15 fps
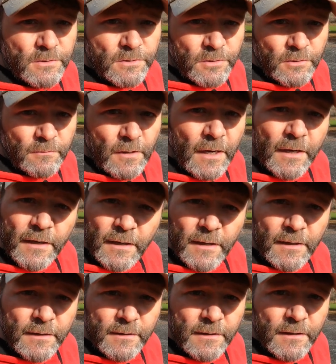Do it right.
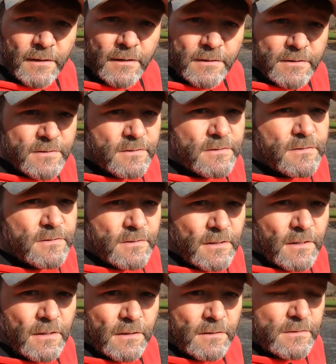And uh, this is
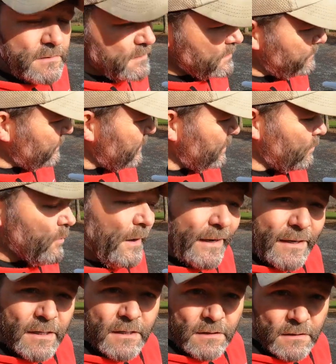uh, this is gonna be a
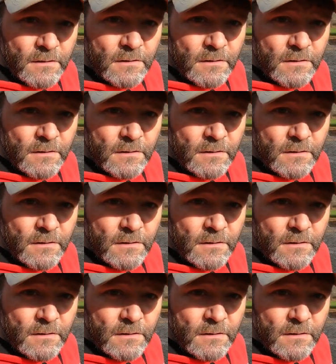quick